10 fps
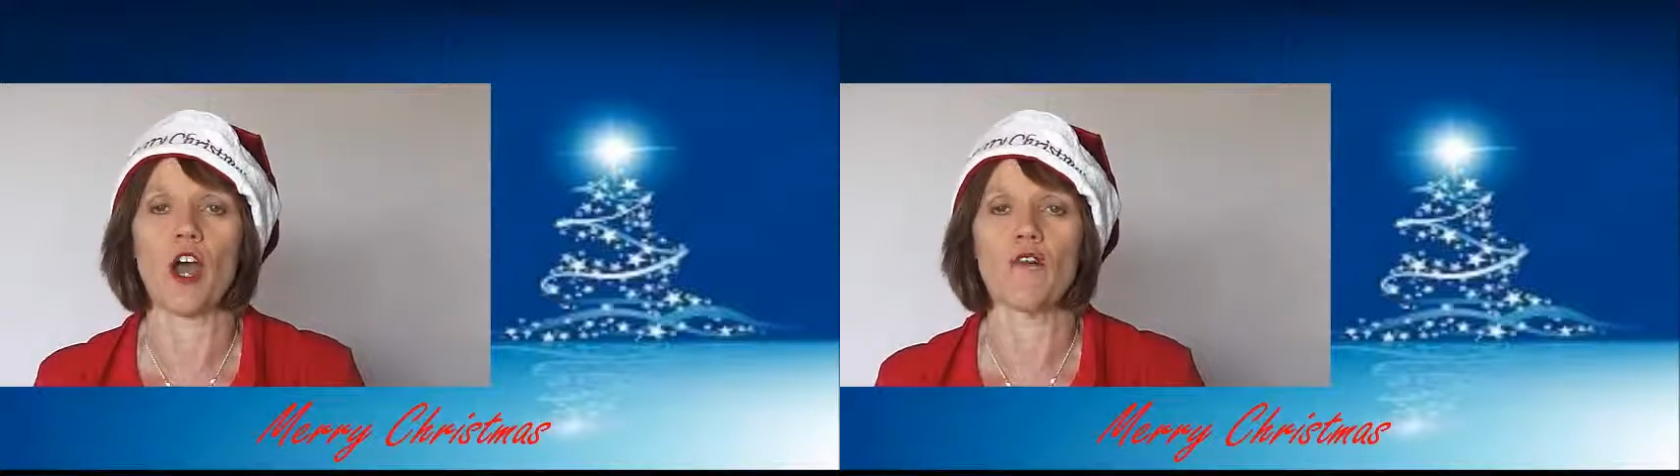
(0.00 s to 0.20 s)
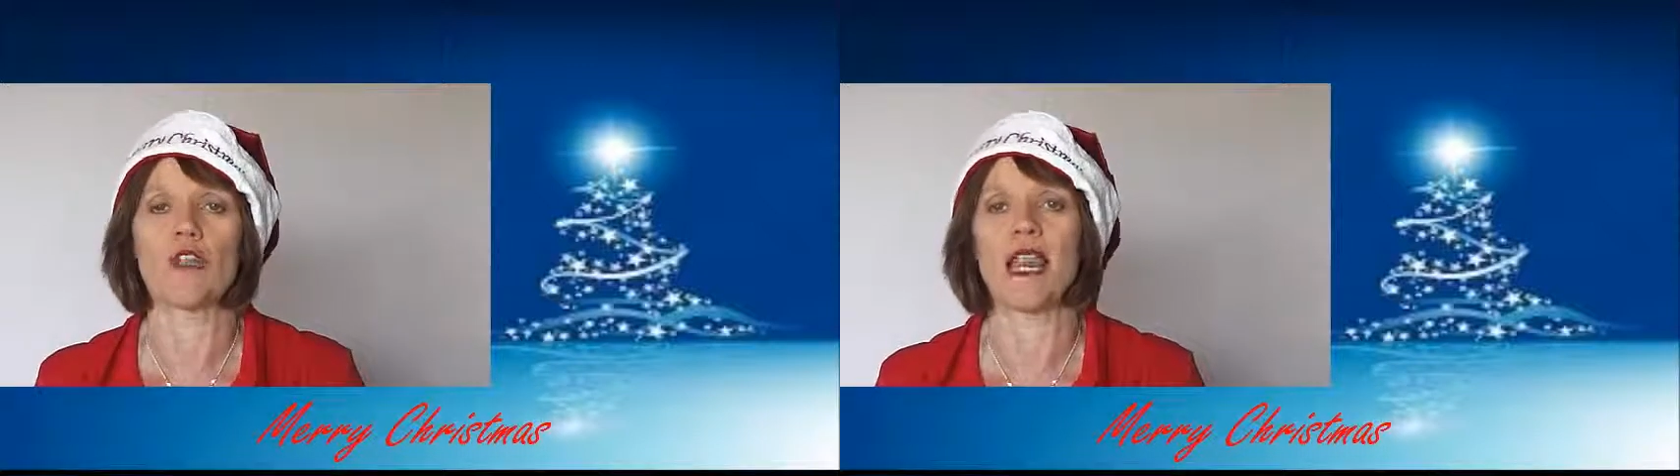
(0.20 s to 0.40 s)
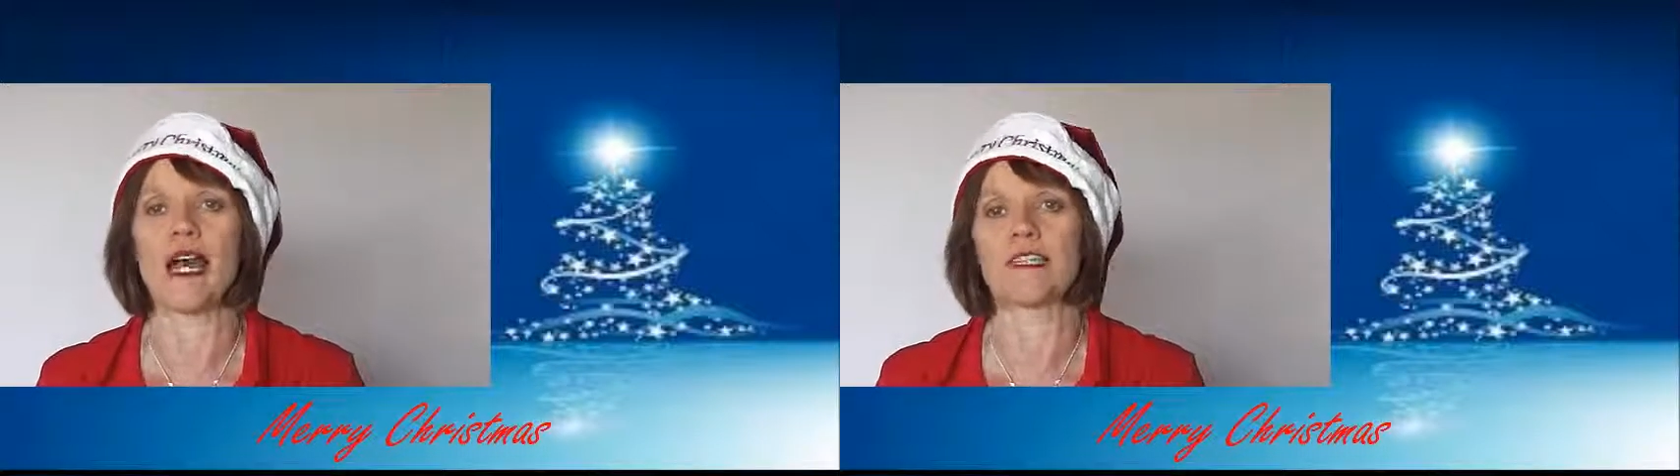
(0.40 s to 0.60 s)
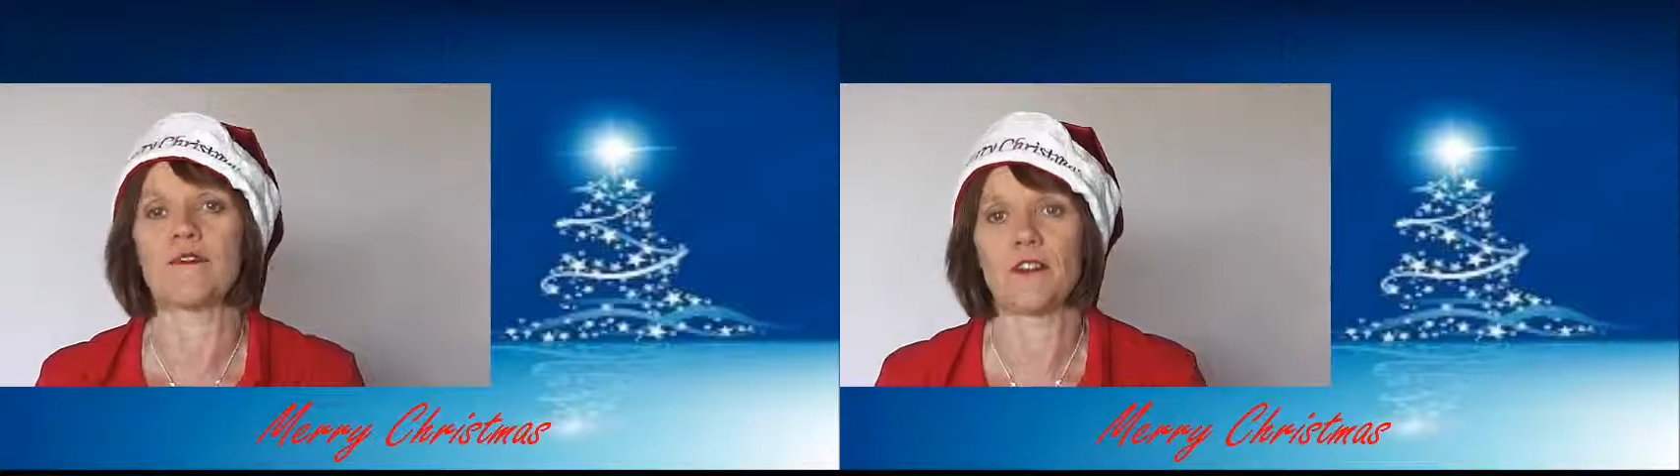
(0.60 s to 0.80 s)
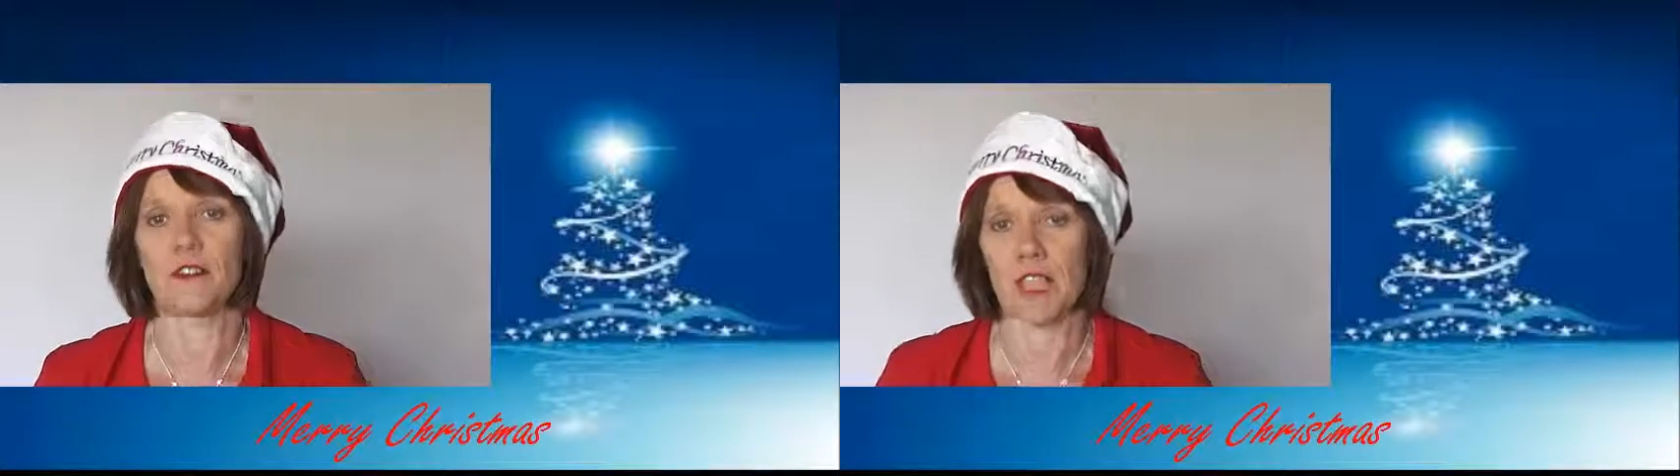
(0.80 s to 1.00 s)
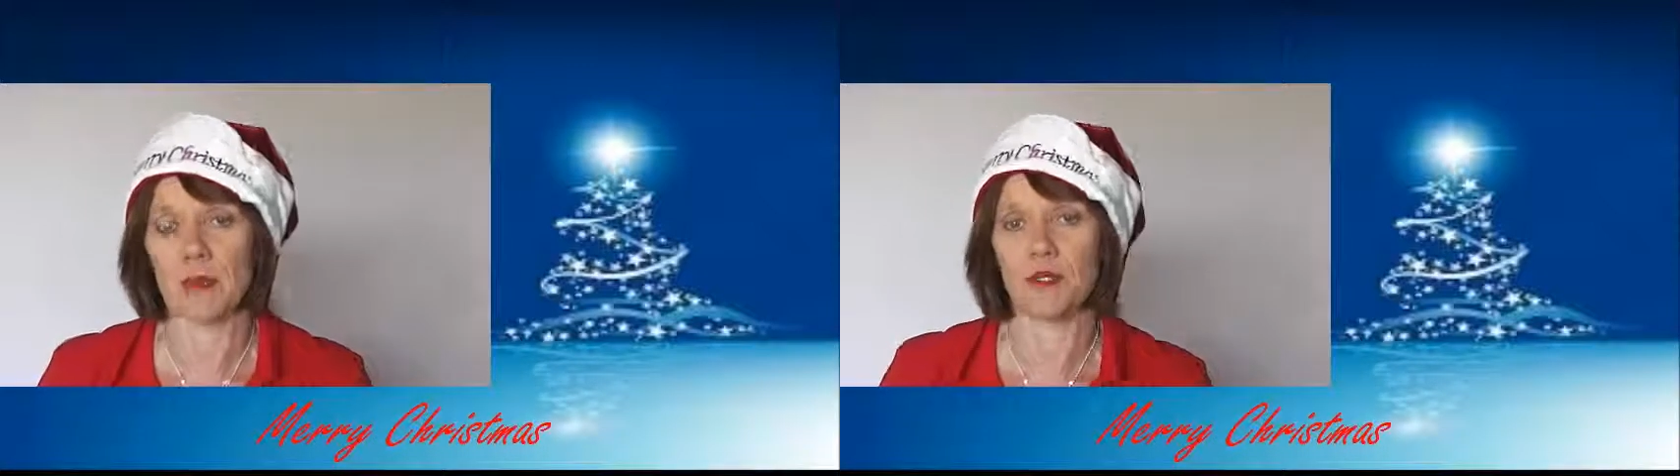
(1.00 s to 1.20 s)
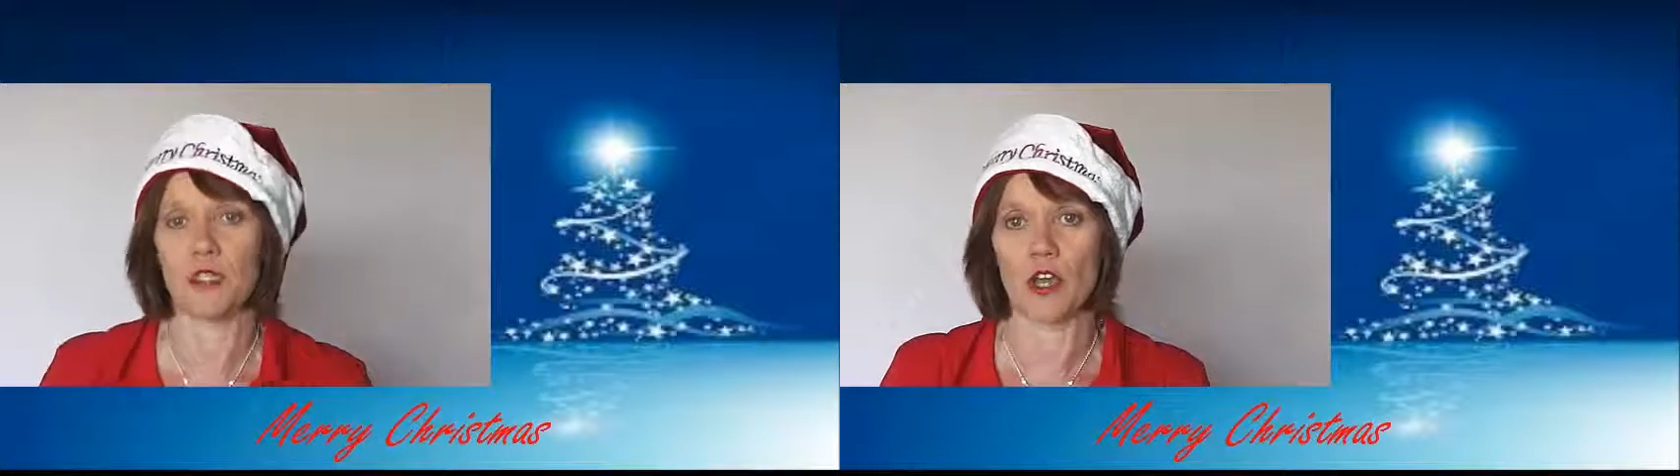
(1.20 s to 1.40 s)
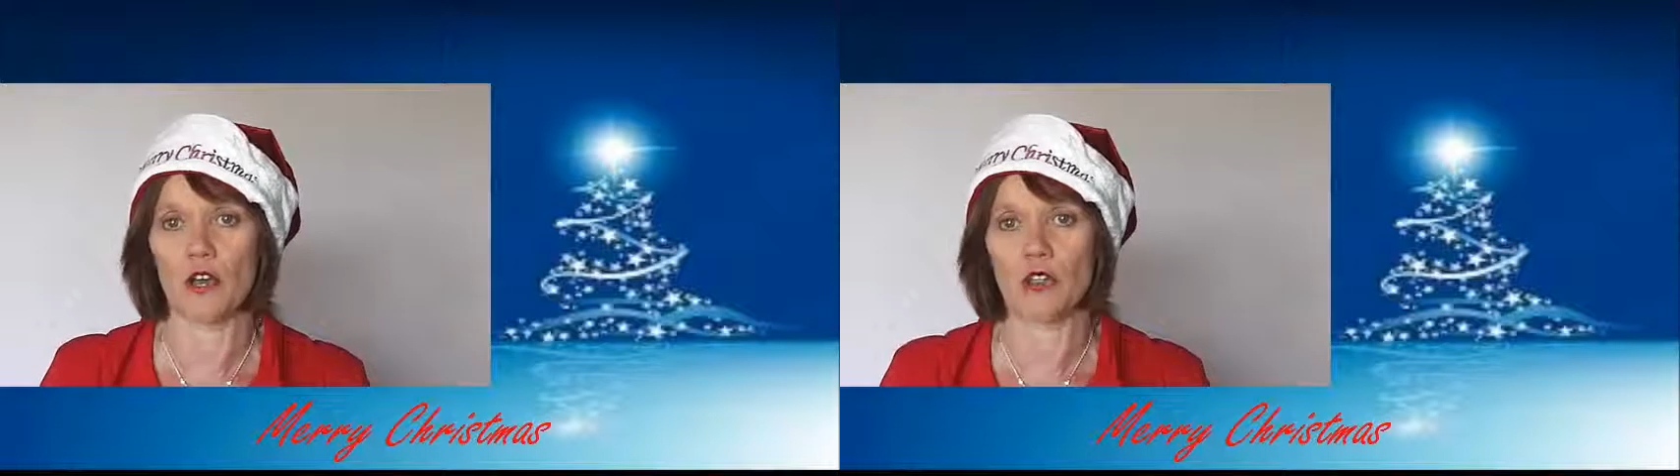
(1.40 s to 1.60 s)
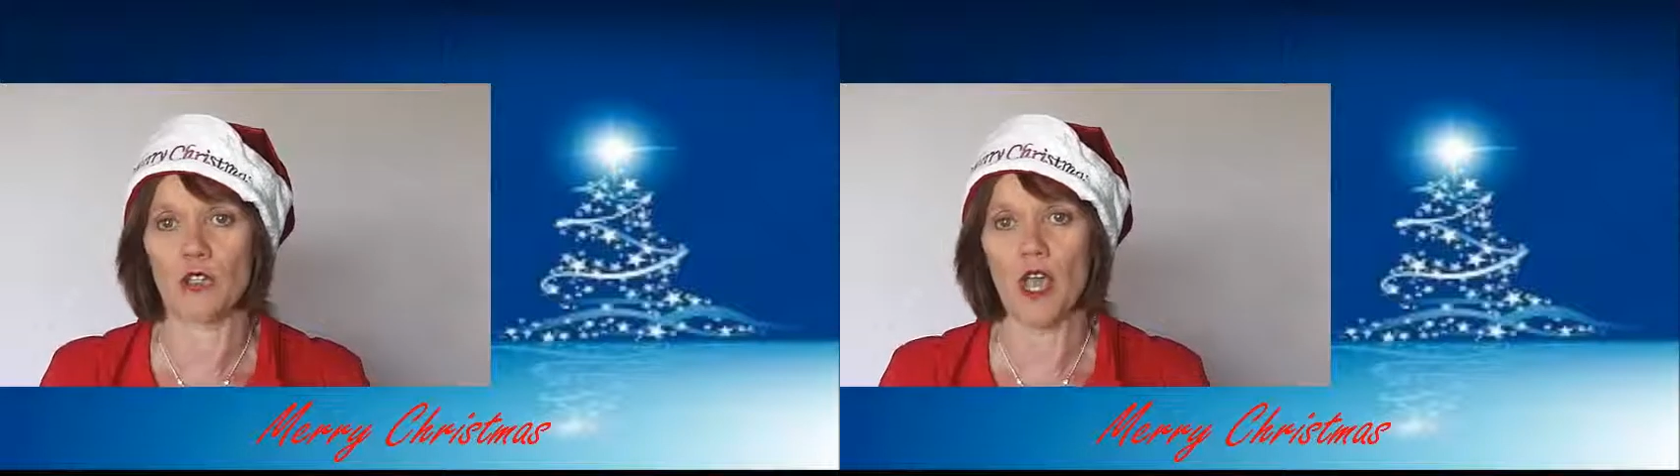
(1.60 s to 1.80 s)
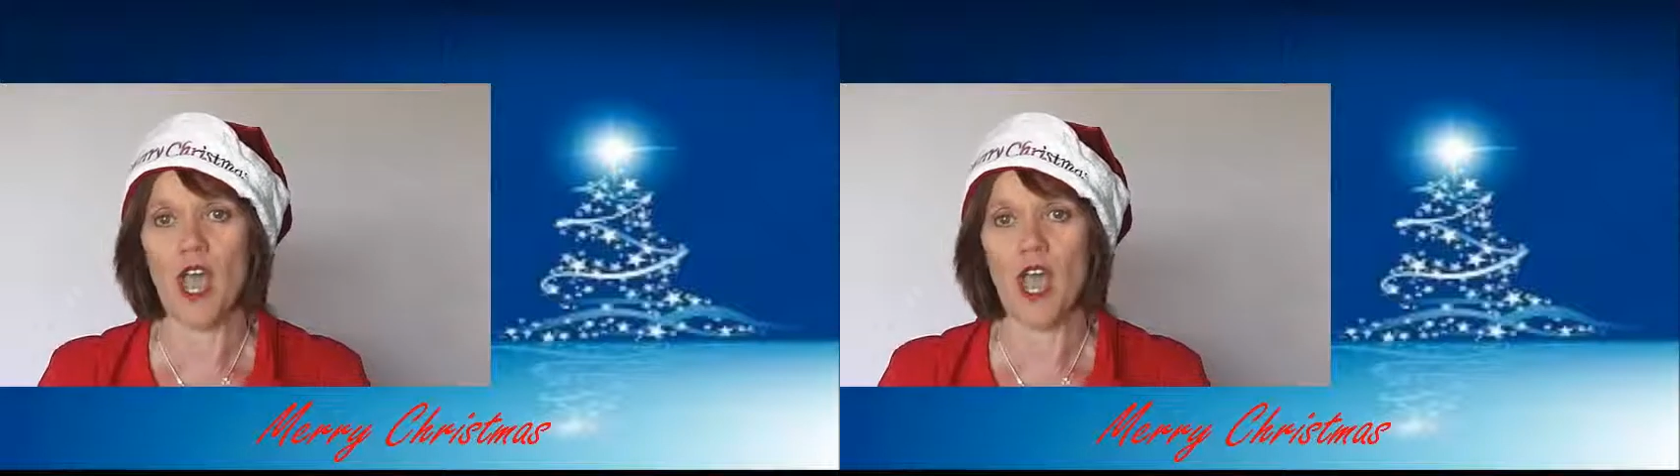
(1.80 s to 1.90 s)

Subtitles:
over the last 50 episodes.